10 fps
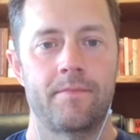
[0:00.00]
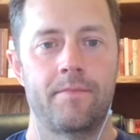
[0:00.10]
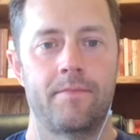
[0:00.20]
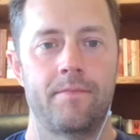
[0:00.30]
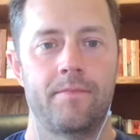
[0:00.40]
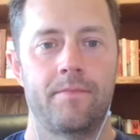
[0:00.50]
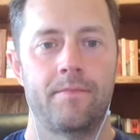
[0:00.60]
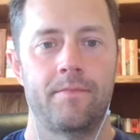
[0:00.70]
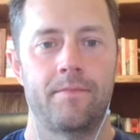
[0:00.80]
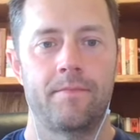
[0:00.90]

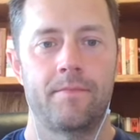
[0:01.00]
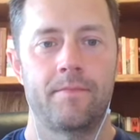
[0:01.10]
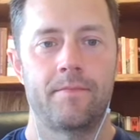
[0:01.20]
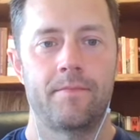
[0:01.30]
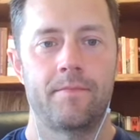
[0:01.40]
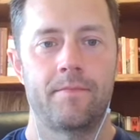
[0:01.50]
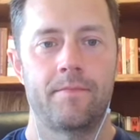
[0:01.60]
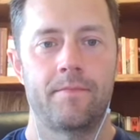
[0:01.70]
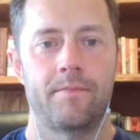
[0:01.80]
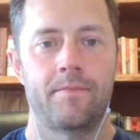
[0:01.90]

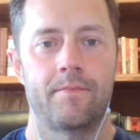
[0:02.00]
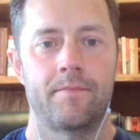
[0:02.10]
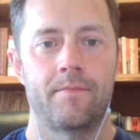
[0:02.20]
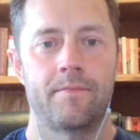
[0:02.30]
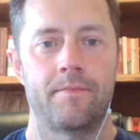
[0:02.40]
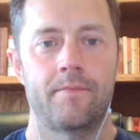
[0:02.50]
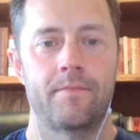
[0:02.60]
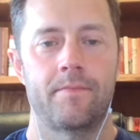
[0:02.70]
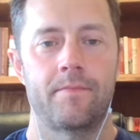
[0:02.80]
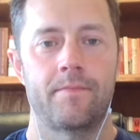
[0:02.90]

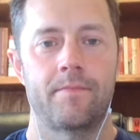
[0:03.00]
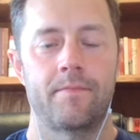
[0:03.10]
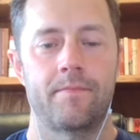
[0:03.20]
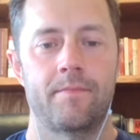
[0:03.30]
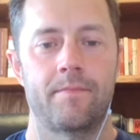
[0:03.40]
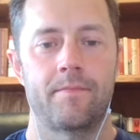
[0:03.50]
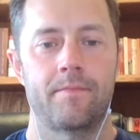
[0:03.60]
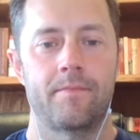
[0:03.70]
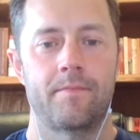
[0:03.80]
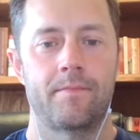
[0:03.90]

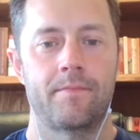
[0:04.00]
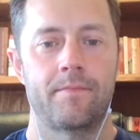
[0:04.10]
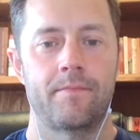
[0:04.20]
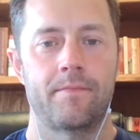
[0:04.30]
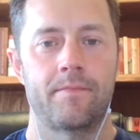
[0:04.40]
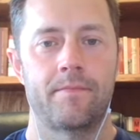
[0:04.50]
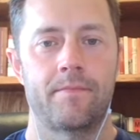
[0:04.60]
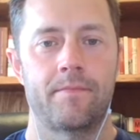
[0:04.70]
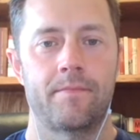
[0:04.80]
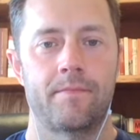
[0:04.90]

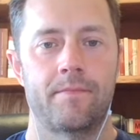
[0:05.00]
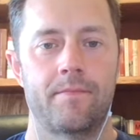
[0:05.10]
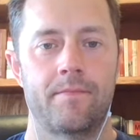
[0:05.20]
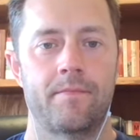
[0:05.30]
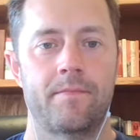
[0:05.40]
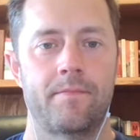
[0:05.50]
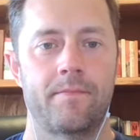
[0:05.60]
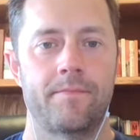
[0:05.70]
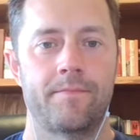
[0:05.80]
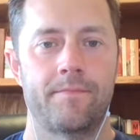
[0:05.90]
(silent)